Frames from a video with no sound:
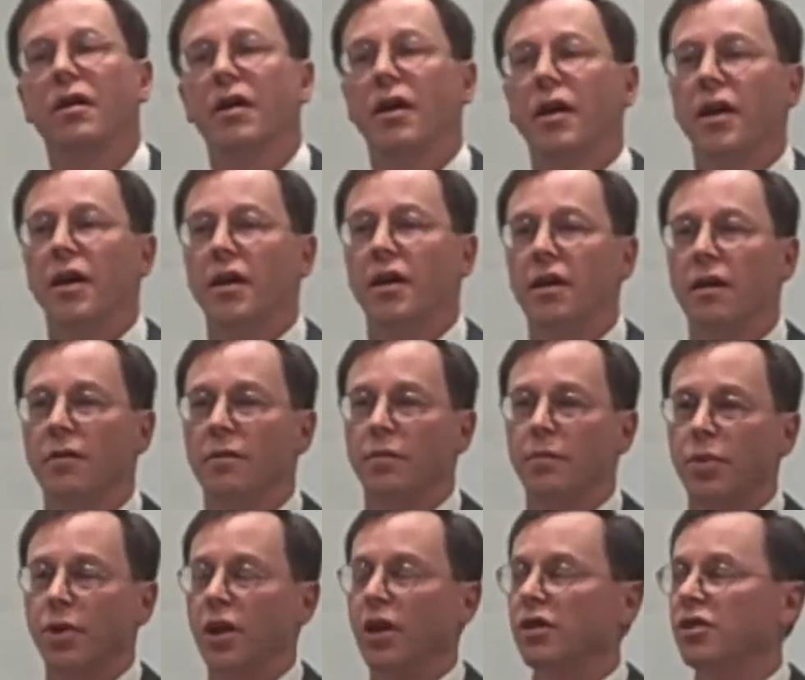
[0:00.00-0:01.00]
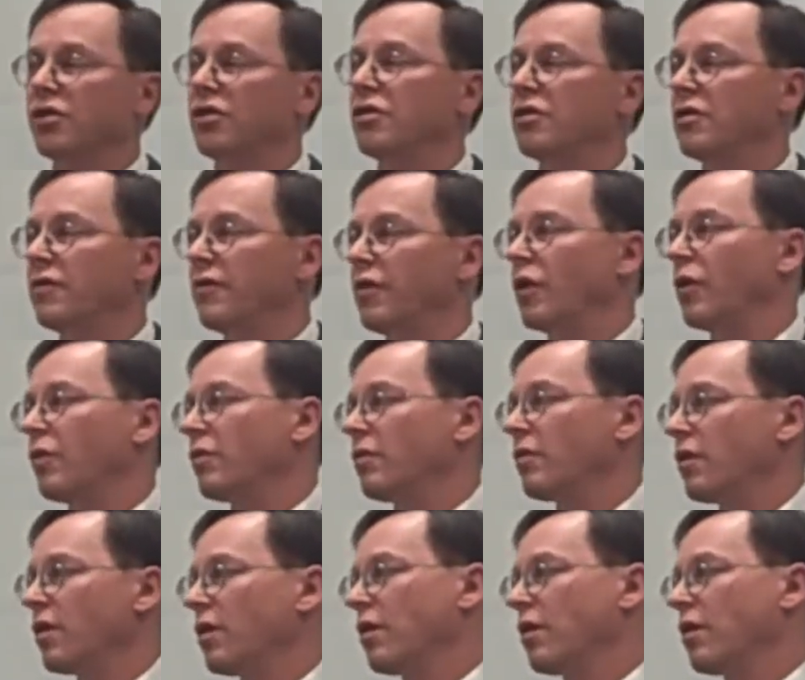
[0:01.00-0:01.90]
and pledged to devote